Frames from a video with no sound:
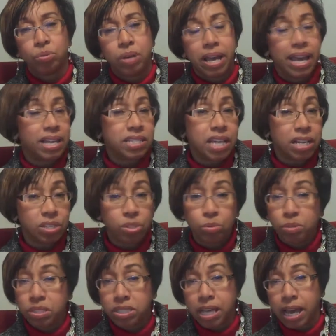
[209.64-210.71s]

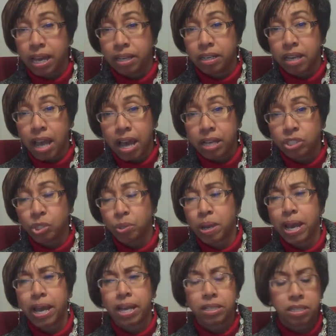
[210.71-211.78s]
anti-suicide
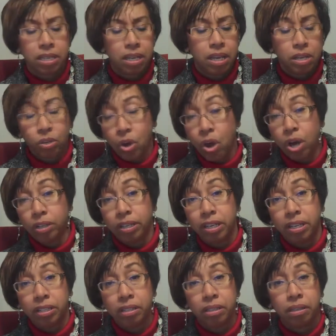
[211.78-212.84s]
contract,
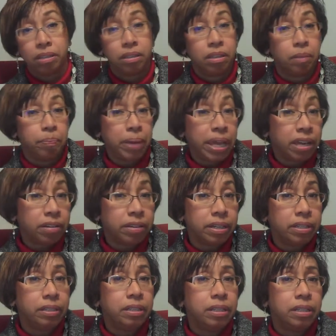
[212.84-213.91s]
calling the
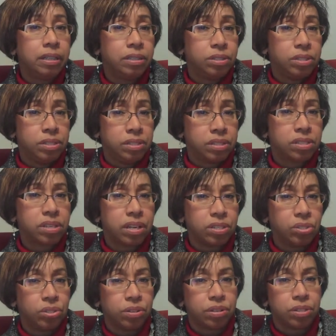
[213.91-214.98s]
parent to
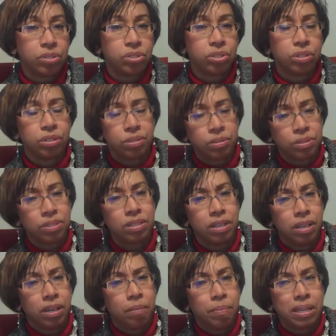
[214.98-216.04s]
discuss your concerns,
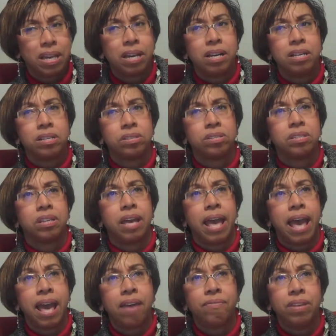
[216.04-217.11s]
because
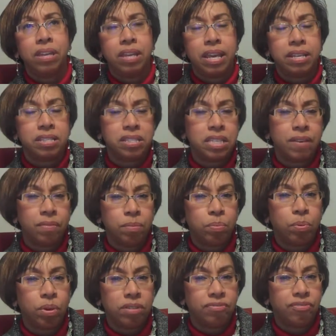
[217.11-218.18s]
having a
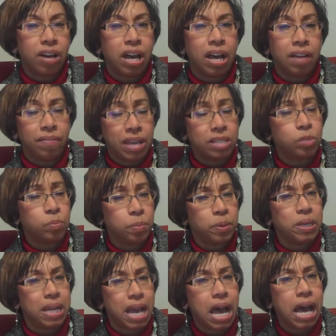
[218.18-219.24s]
7.5, that's
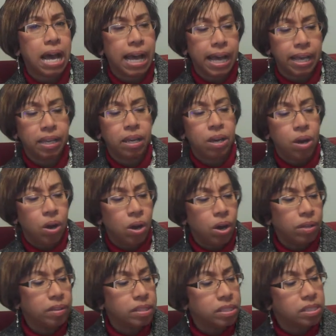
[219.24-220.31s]
pretty high
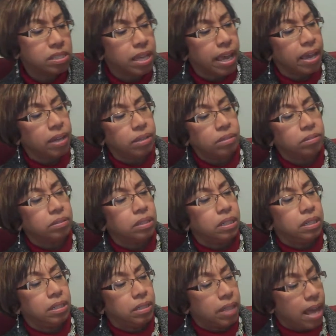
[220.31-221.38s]
on this scale.
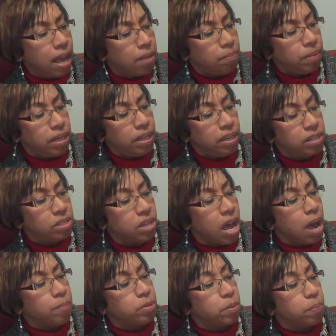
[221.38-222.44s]
That means
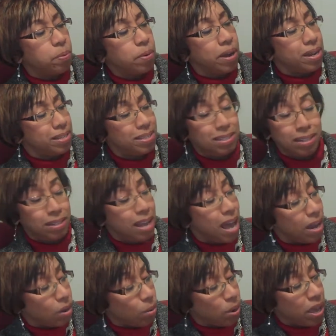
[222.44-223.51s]
I'm depressed and
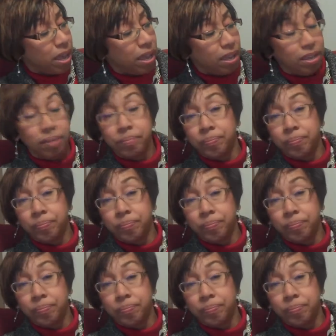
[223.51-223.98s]
not okay